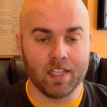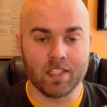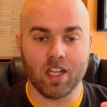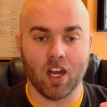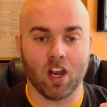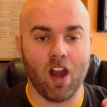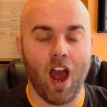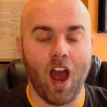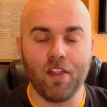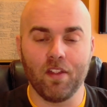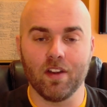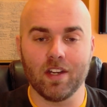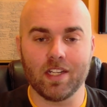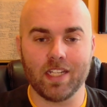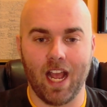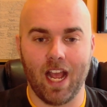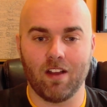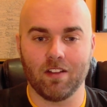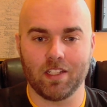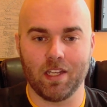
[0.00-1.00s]
is there other
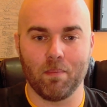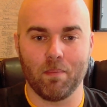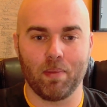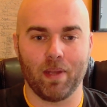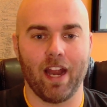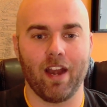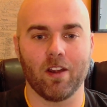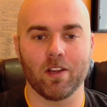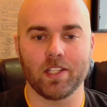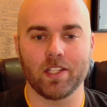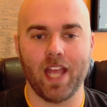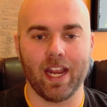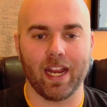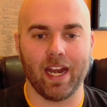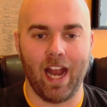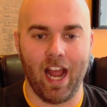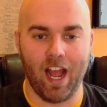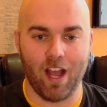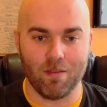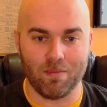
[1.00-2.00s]
talented players that
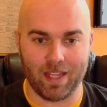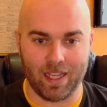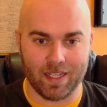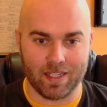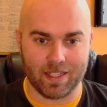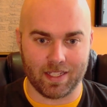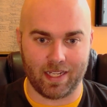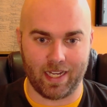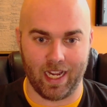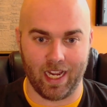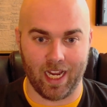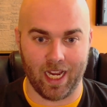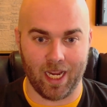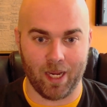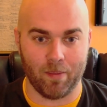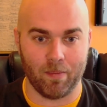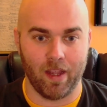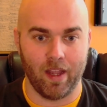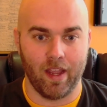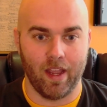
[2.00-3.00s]
can help this
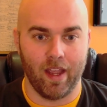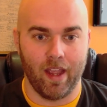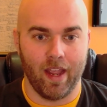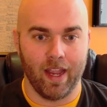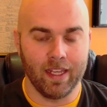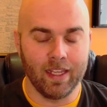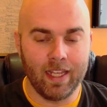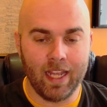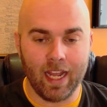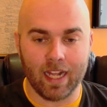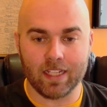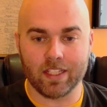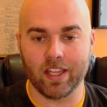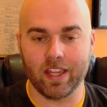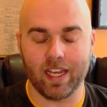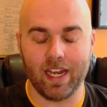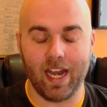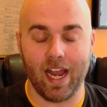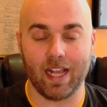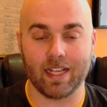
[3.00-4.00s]
team get
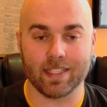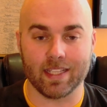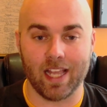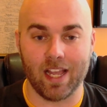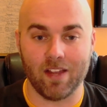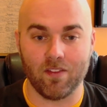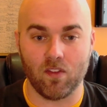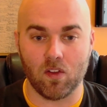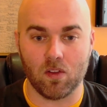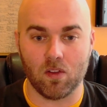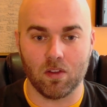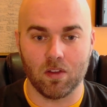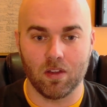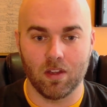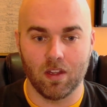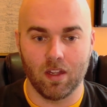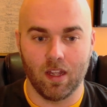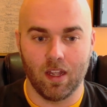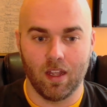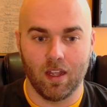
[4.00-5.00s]
to the next level?
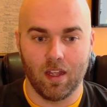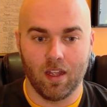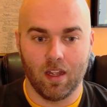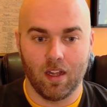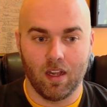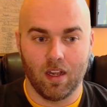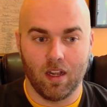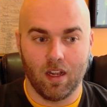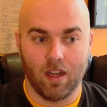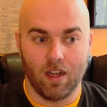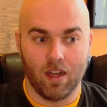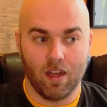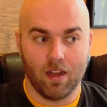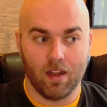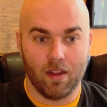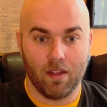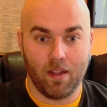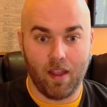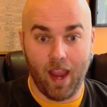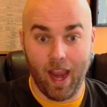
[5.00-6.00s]

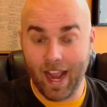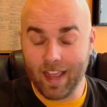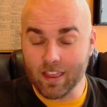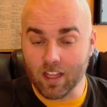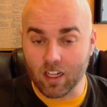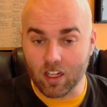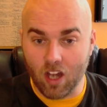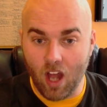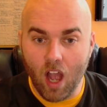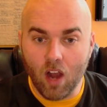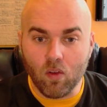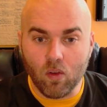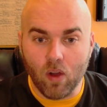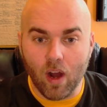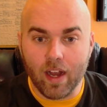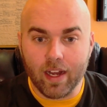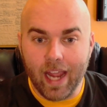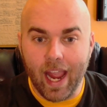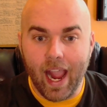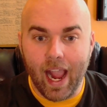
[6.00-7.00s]
In the long
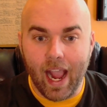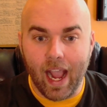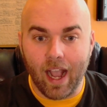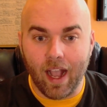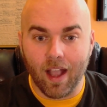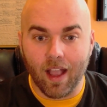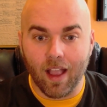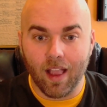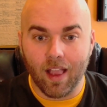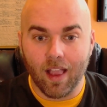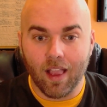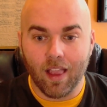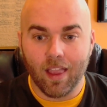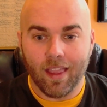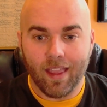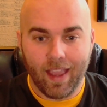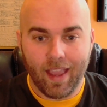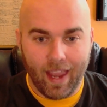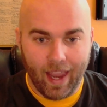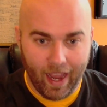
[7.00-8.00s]
run, yeah.
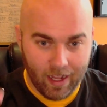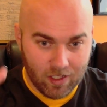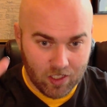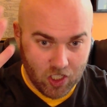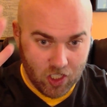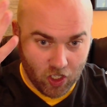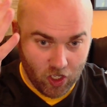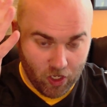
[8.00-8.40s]
In